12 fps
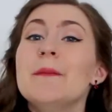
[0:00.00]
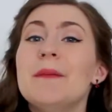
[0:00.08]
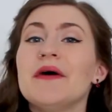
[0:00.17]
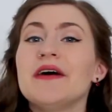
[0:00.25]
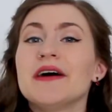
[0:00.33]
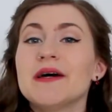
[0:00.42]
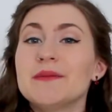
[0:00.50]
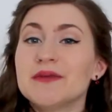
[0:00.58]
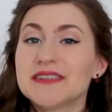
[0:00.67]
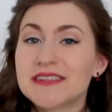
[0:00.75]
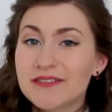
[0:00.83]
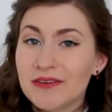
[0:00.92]
but
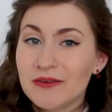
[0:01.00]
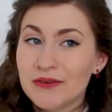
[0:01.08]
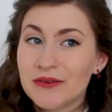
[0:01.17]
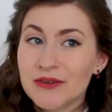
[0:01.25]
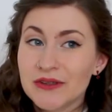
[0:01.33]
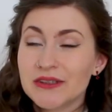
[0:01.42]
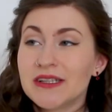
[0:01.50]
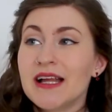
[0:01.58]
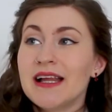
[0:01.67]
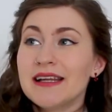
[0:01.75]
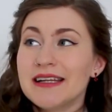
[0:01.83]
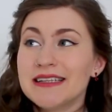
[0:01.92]
most of all,
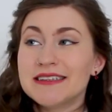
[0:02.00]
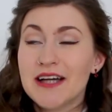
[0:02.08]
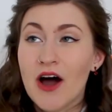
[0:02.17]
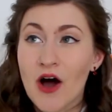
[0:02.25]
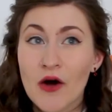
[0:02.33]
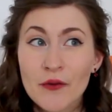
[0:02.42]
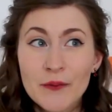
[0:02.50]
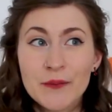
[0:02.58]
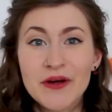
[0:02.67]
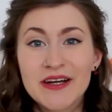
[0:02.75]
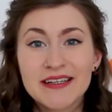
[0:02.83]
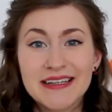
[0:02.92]
let's hope
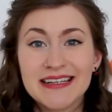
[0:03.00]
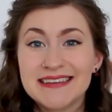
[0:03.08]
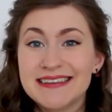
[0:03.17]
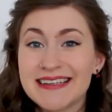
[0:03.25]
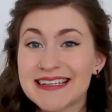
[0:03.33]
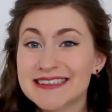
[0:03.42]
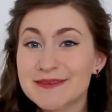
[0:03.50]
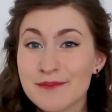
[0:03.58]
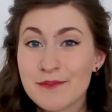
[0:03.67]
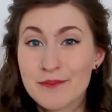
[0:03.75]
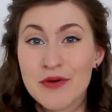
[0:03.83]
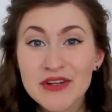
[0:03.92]
that the next
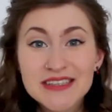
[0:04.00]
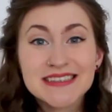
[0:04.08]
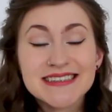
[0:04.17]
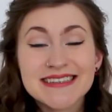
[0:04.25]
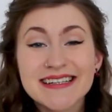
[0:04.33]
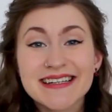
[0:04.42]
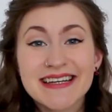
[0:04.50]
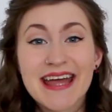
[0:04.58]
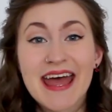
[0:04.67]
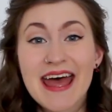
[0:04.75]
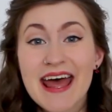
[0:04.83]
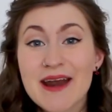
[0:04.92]
books
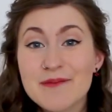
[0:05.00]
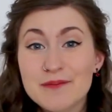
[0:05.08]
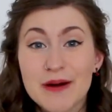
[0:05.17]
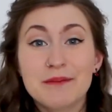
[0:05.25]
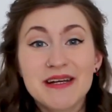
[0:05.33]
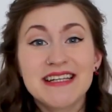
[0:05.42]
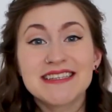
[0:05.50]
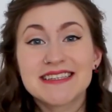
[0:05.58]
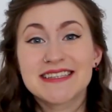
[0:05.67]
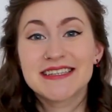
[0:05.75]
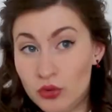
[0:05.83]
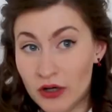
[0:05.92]
get
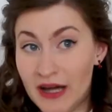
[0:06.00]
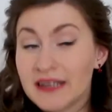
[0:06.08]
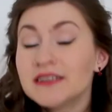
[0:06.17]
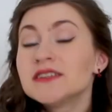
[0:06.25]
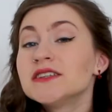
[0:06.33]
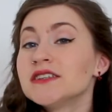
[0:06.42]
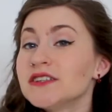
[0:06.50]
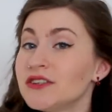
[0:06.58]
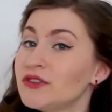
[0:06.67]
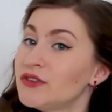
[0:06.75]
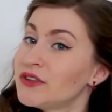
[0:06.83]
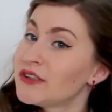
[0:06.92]
published rather
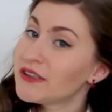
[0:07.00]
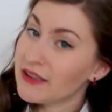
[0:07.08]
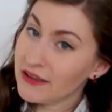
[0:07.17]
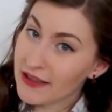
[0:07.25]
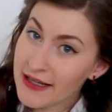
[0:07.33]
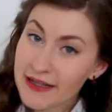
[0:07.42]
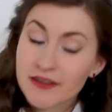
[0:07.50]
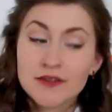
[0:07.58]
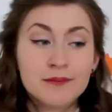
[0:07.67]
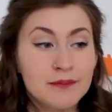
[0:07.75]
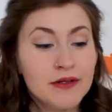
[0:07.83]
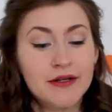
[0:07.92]
sooner than
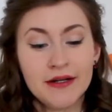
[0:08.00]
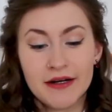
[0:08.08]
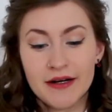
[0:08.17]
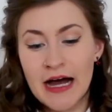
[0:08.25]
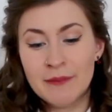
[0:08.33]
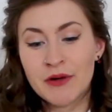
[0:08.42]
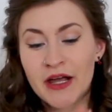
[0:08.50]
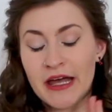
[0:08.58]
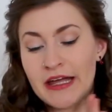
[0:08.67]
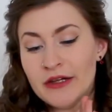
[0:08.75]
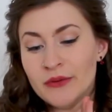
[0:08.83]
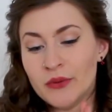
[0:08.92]
later. But I'm
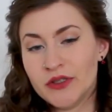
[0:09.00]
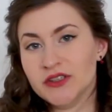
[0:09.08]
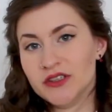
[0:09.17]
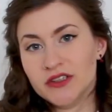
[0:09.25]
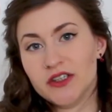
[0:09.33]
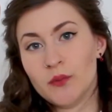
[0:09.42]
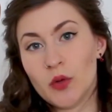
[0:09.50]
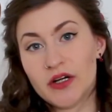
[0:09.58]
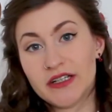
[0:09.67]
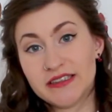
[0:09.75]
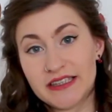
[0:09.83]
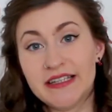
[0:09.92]
okay with George R. R.
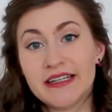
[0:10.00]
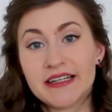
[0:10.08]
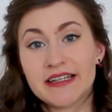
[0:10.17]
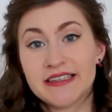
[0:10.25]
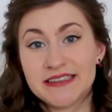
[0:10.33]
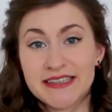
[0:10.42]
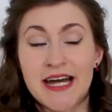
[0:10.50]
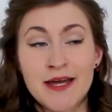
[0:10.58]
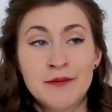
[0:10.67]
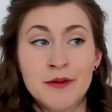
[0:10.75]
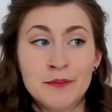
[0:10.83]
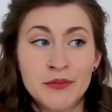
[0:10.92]
Martin taking his
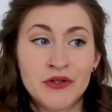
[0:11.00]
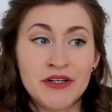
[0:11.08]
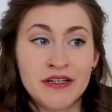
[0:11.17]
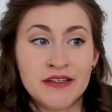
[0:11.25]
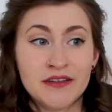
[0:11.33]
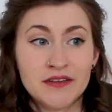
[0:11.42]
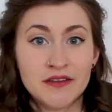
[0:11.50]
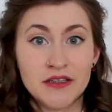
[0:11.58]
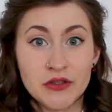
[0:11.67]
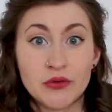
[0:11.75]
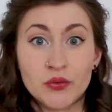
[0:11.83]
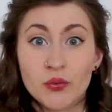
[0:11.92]
time and putting
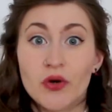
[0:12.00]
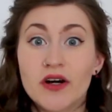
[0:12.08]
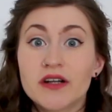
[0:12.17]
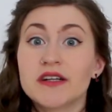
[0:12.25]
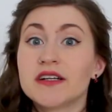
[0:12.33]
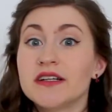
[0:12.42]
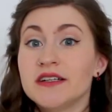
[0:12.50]
good work